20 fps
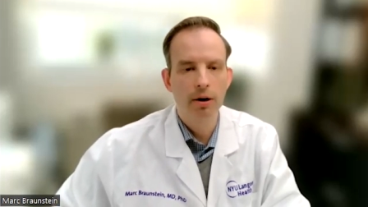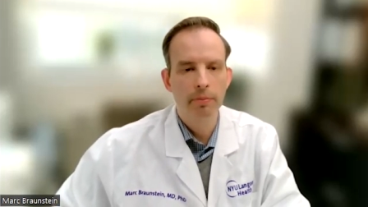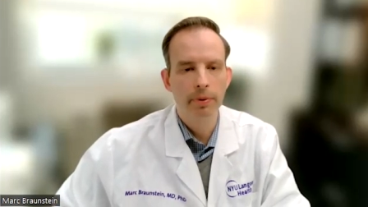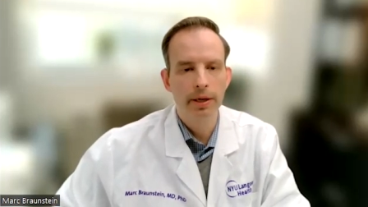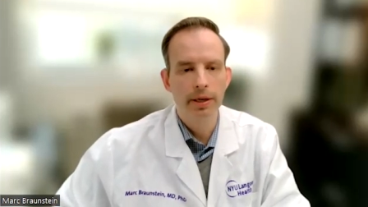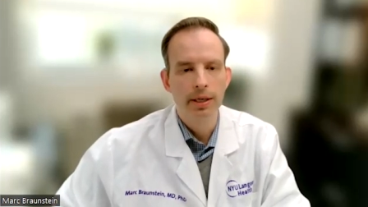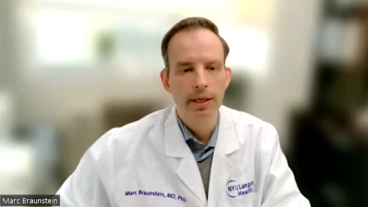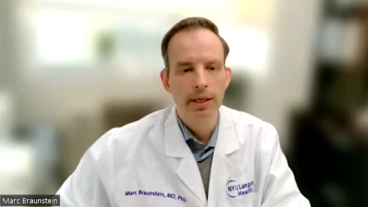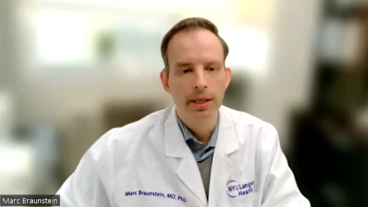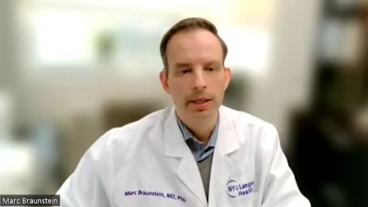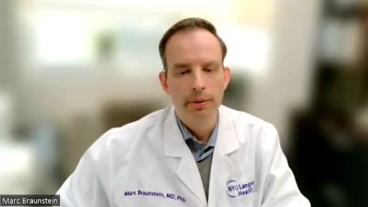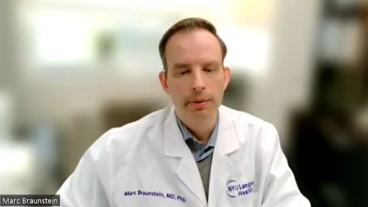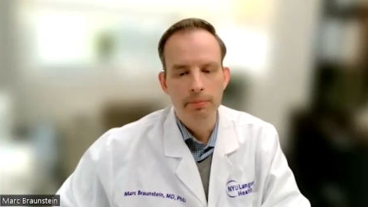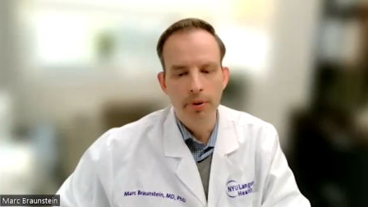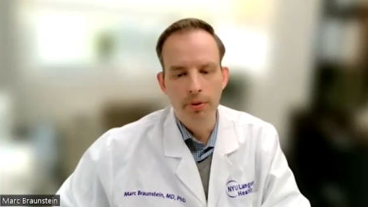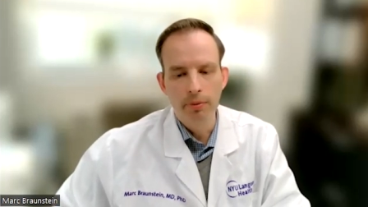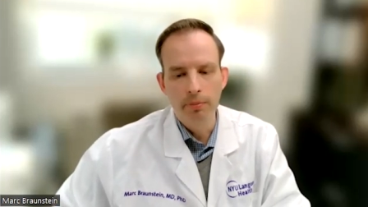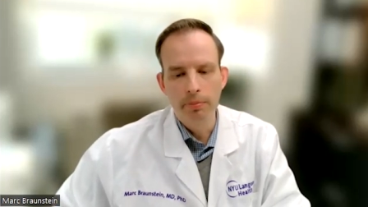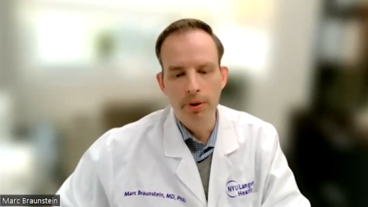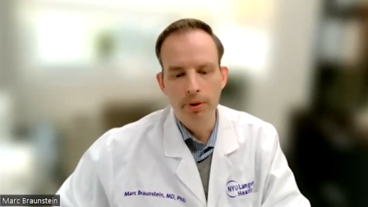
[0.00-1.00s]
But
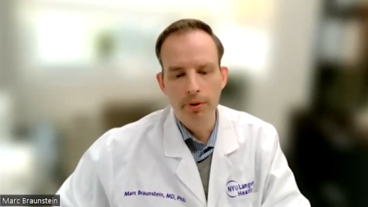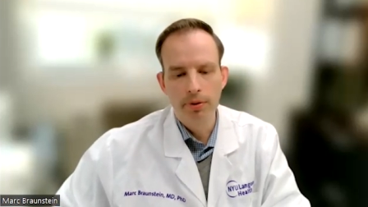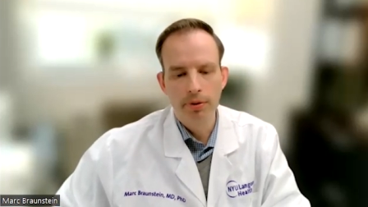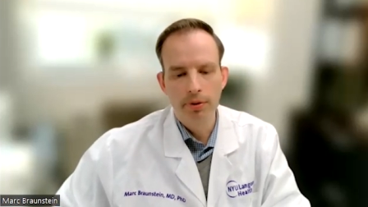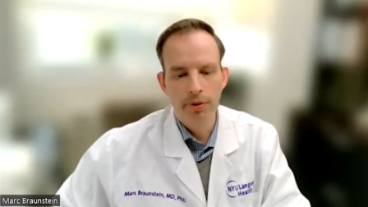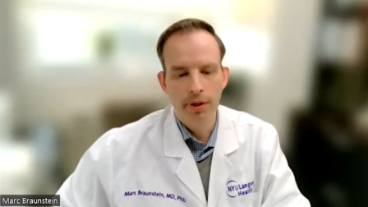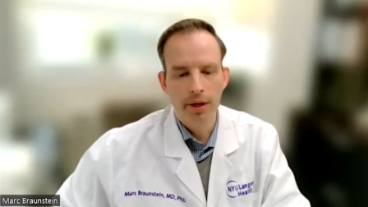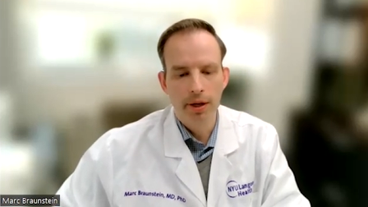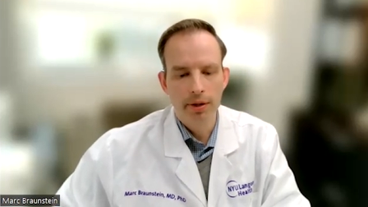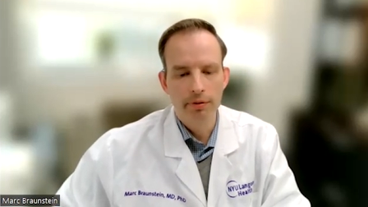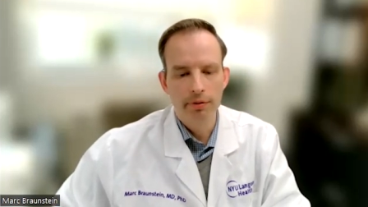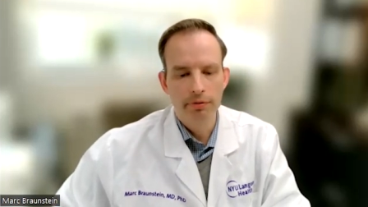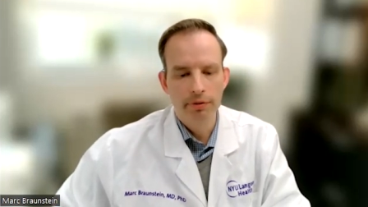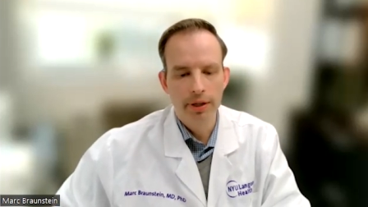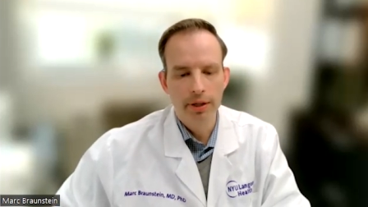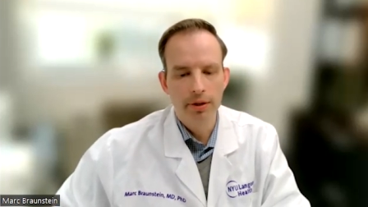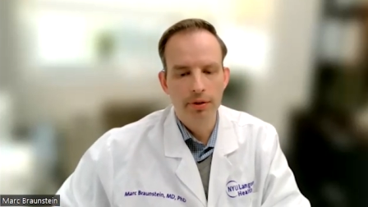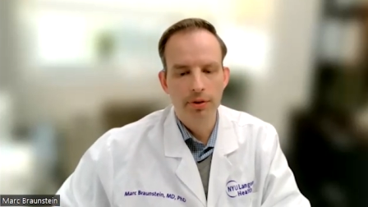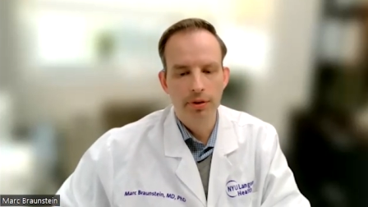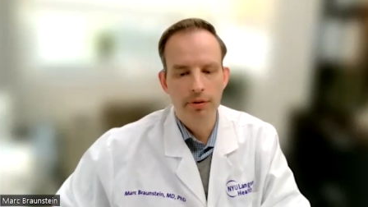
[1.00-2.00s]
both the
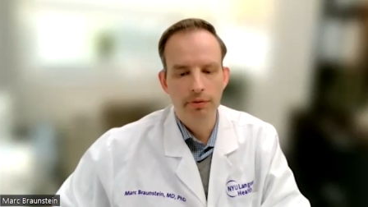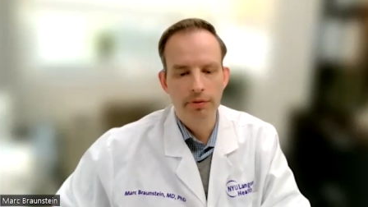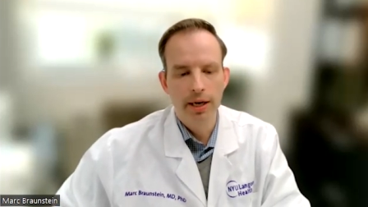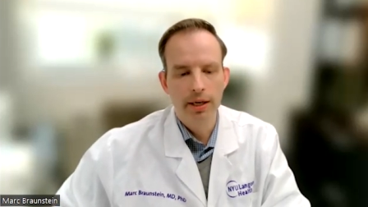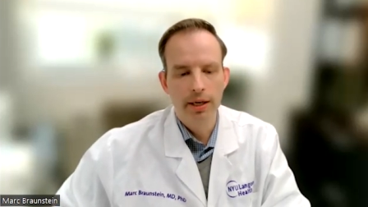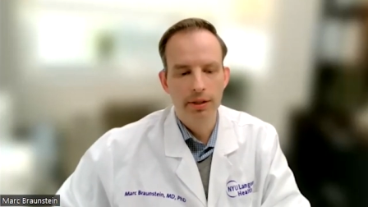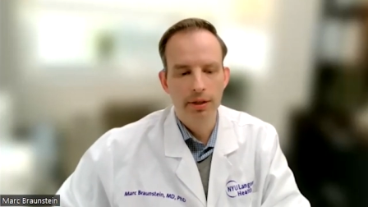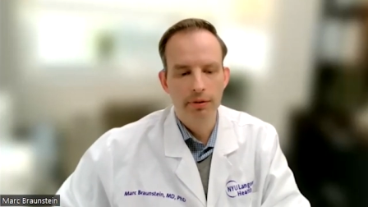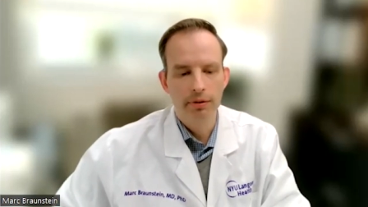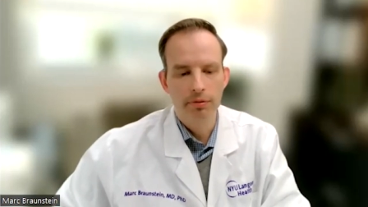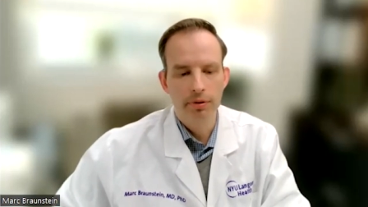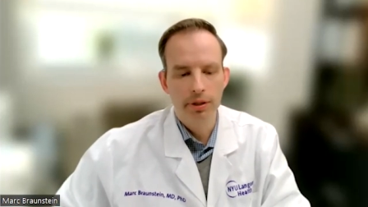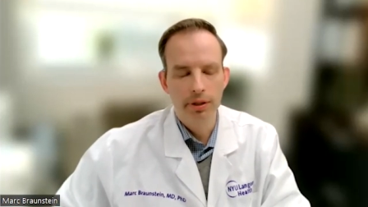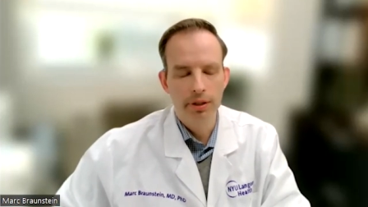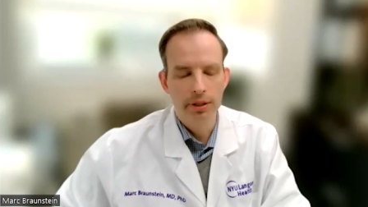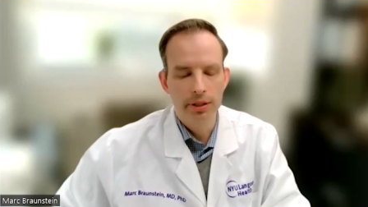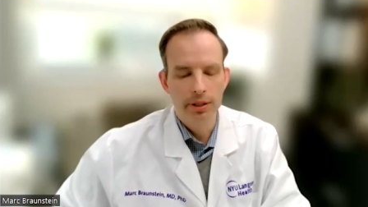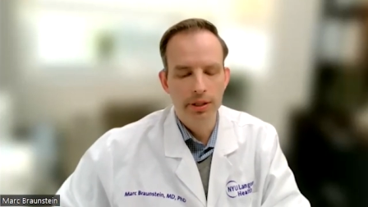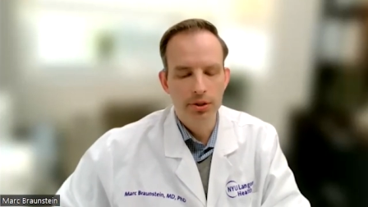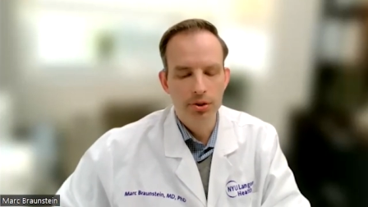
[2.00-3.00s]
fellows and the faculty have
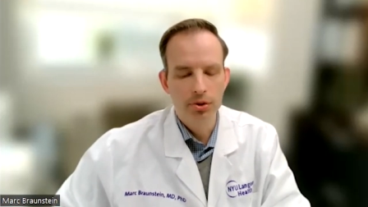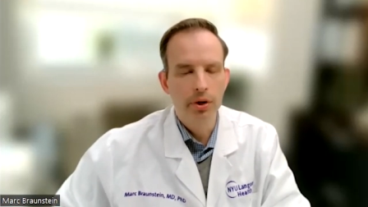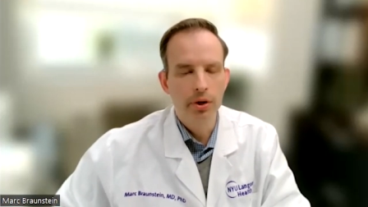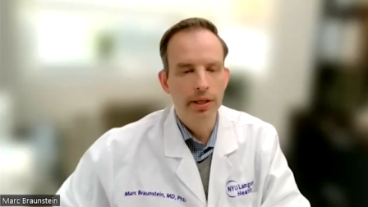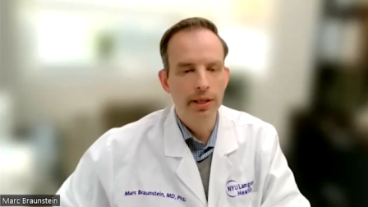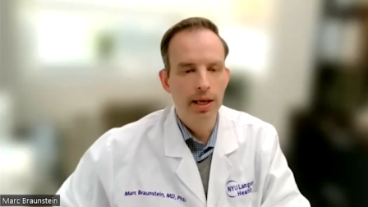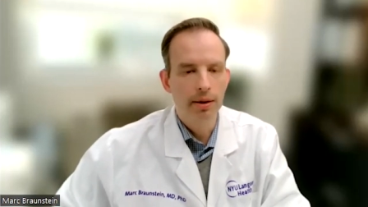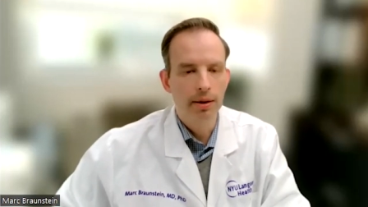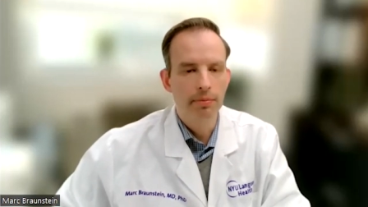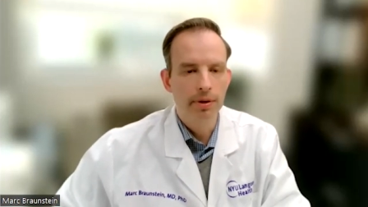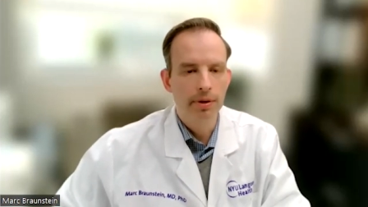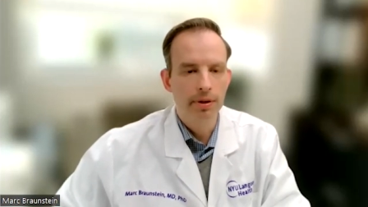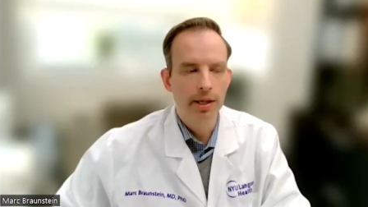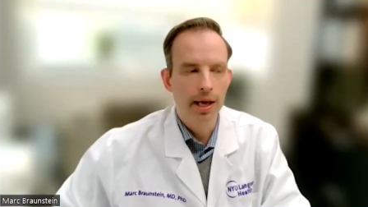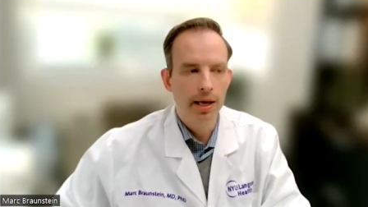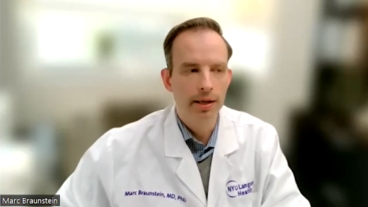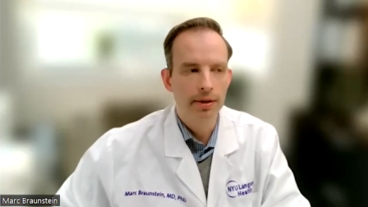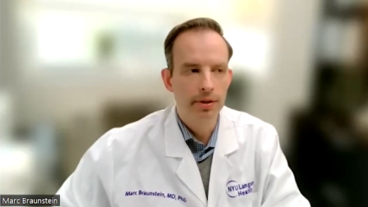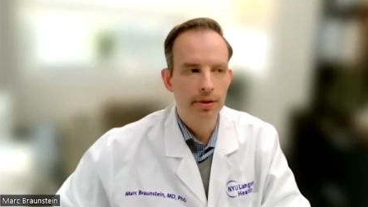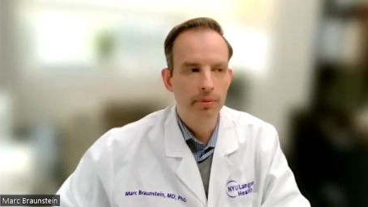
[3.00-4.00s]
really enjoyed that